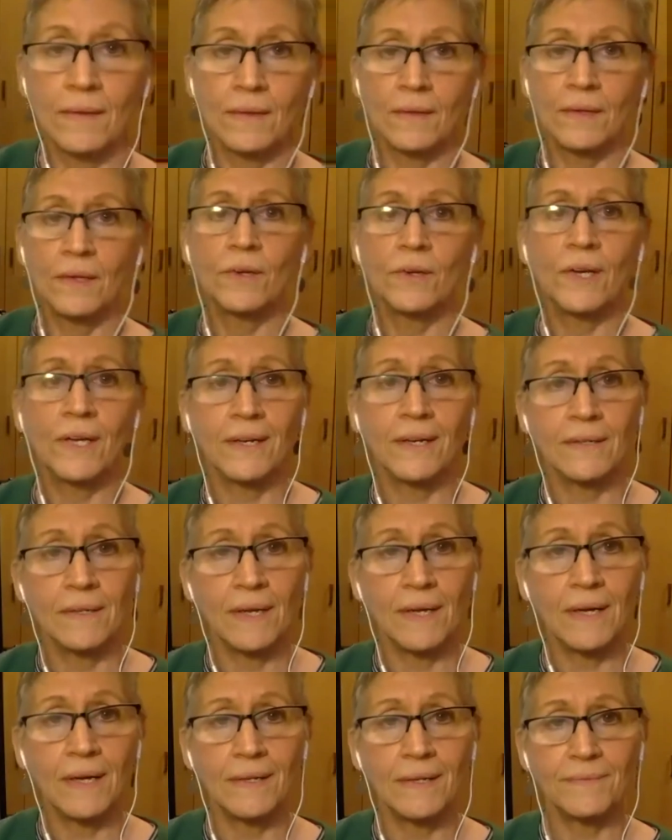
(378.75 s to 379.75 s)
You get
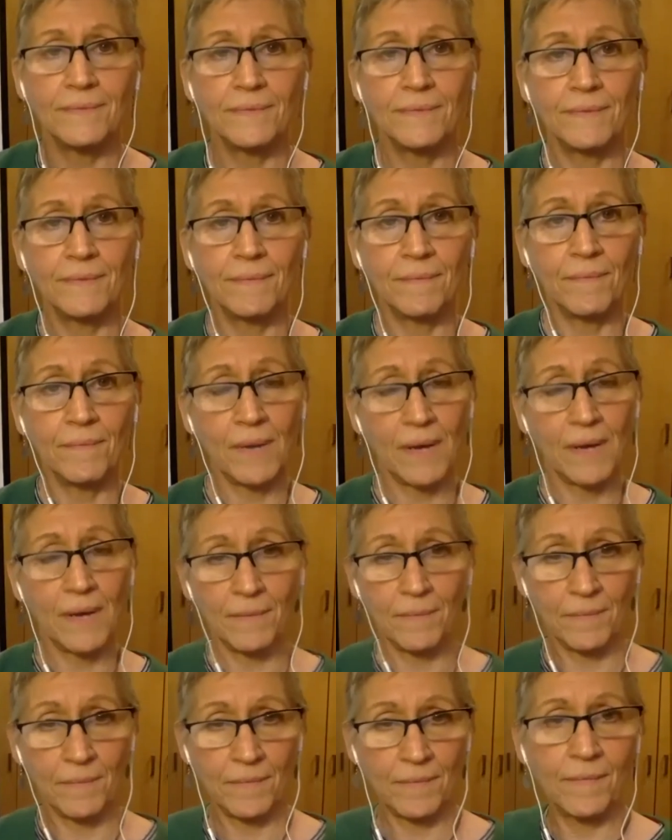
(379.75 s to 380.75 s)
my
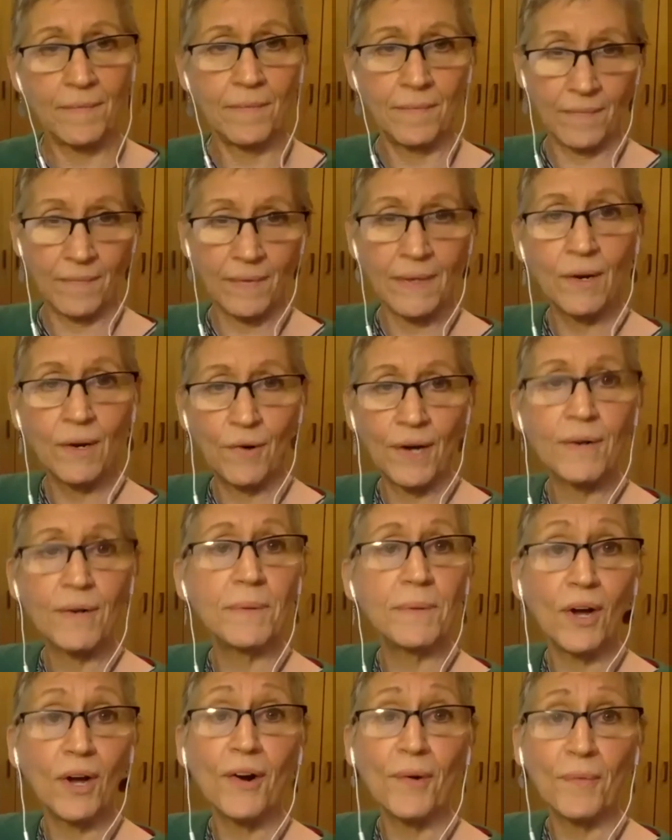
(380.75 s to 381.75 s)

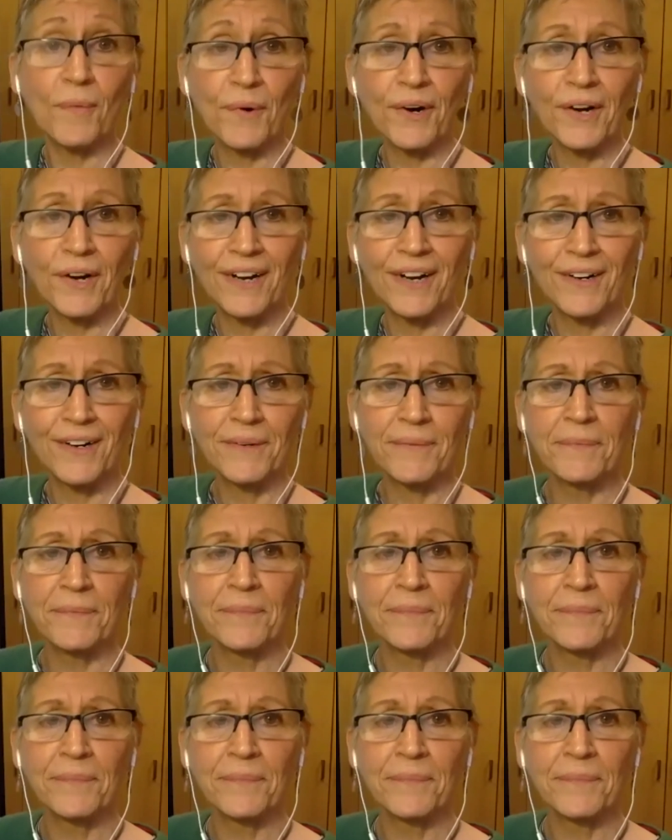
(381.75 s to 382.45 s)
incredible artwork here.